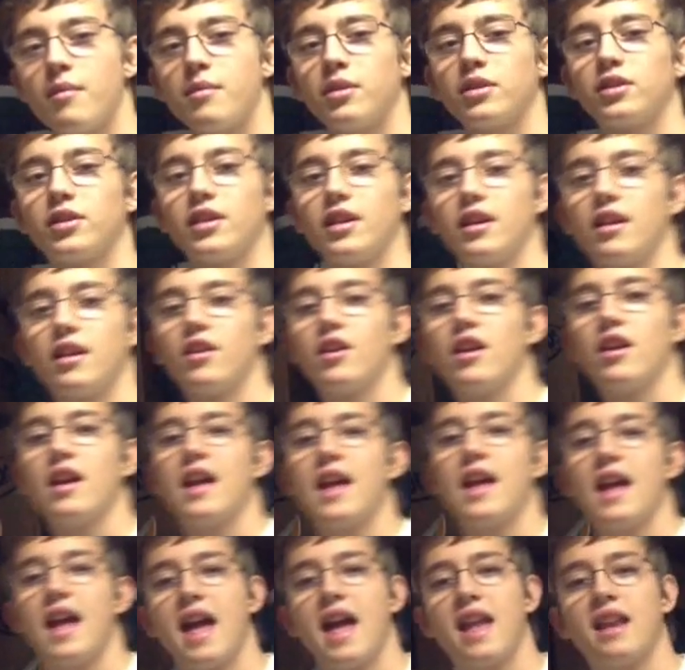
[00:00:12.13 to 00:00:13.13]
Miller here,
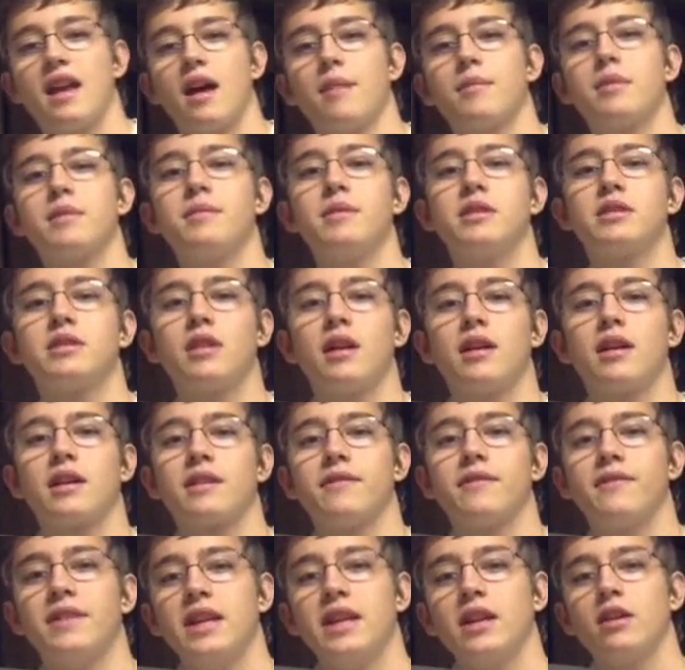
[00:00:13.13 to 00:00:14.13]
and I'm going to be starting
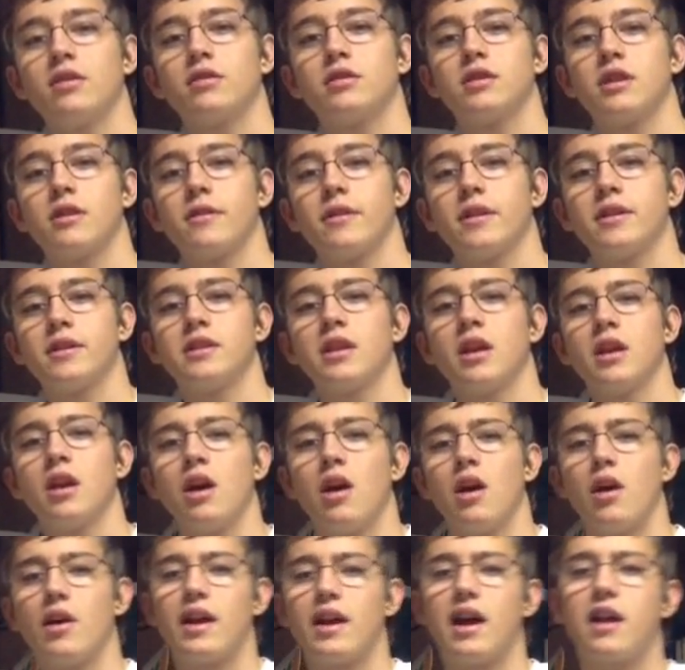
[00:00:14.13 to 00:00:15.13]
a video series
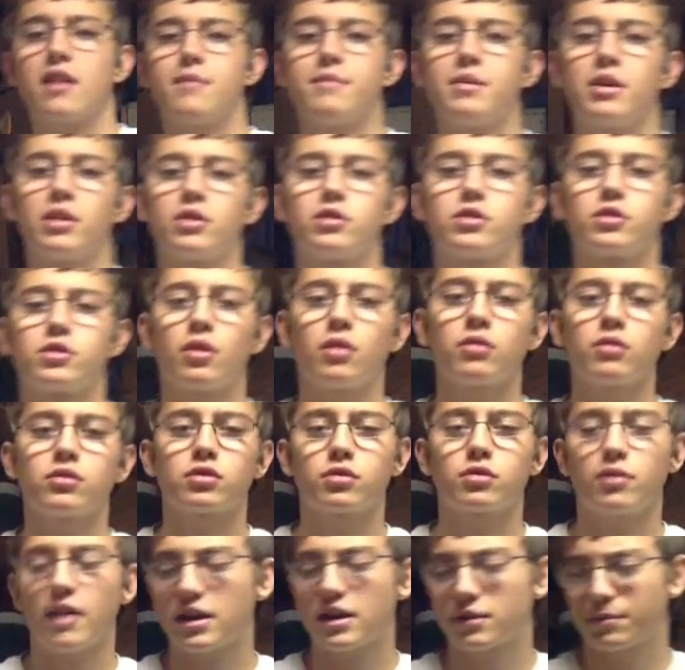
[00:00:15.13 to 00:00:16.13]
on how to build your own
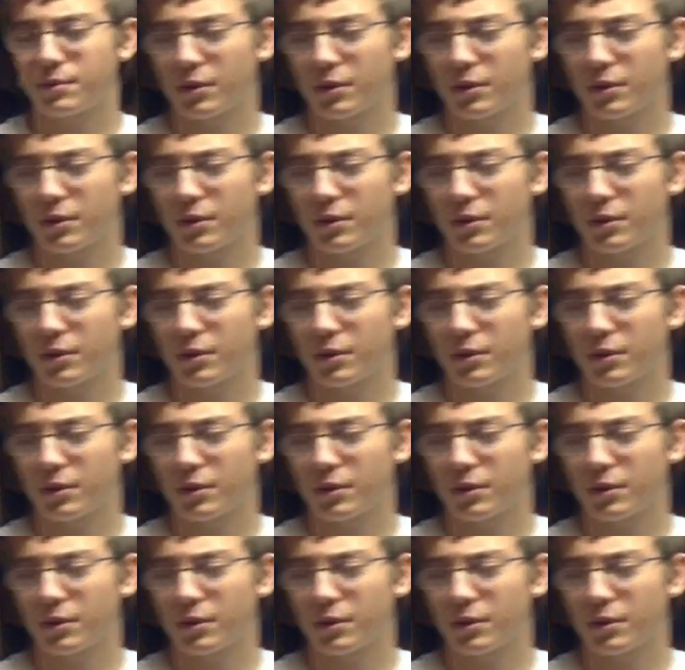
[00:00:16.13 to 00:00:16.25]
scratch